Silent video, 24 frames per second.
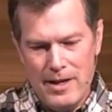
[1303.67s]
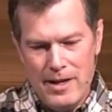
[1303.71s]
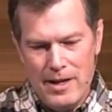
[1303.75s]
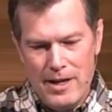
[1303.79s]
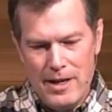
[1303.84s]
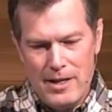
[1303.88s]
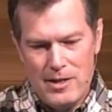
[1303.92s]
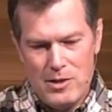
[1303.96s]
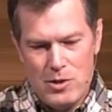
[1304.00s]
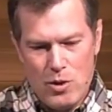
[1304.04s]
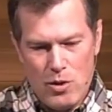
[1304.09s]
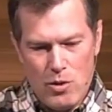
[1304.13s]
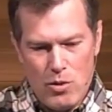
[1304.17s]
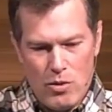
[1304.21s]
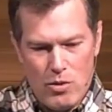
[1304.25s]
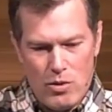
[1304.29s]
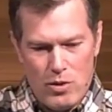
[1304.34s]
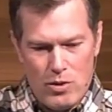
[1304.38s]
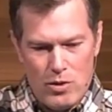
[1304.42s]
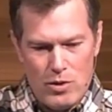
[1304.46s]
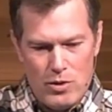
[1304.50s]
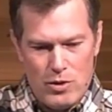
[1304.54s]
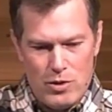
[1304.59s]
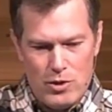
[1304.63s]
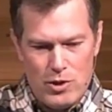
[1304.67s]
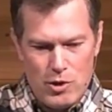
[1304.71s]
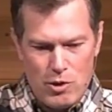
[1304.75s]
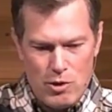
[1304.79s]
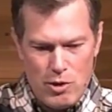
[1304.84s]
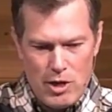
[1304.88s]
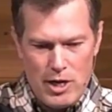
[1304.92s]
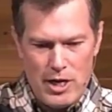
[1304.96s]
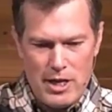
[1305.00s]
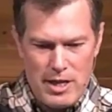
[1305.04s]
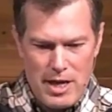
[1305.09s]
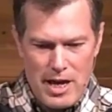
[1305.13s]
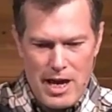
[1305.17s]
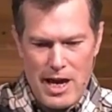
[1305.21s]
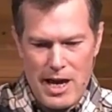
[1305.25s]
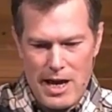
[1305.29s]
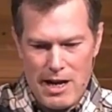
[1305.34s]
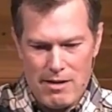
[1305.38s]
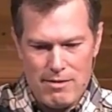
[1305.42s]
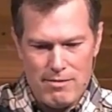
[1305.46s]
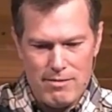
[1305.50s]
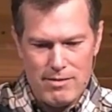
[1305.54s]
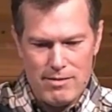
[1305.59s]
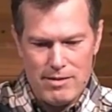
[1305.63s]
And so during that,
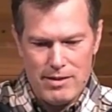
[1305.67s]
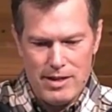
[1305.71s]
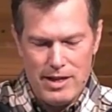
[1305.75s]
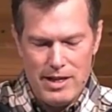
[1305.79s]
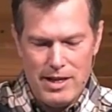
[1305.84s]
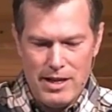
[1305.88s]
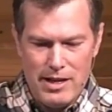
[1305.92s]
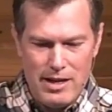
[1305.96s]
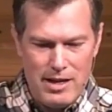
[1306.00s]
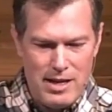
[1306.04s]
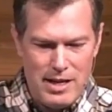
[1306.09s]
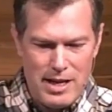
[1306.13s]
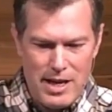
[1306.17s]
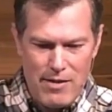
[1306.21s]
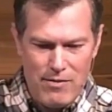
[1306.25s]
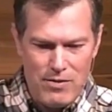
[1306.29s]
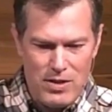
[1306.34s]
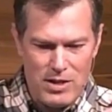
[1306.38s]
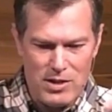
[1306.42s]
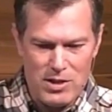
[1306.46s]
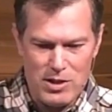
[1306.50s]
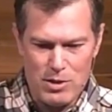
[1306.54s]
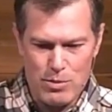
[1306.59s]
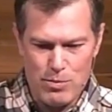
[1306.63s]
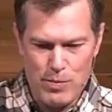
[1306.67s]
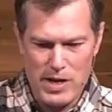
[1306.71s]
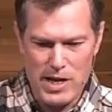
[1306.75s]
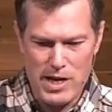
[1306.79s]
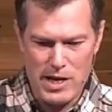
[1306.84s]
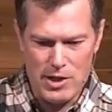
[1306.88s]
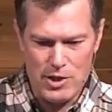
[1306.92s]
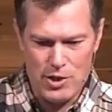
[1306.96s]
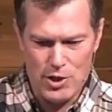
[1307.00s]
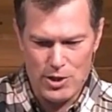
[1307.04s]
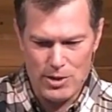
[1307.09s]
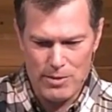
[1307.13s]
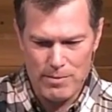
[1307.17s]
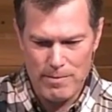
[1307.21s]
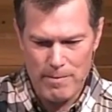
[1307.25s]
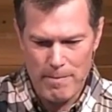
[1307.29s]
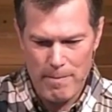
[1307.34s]
he, he gave this speech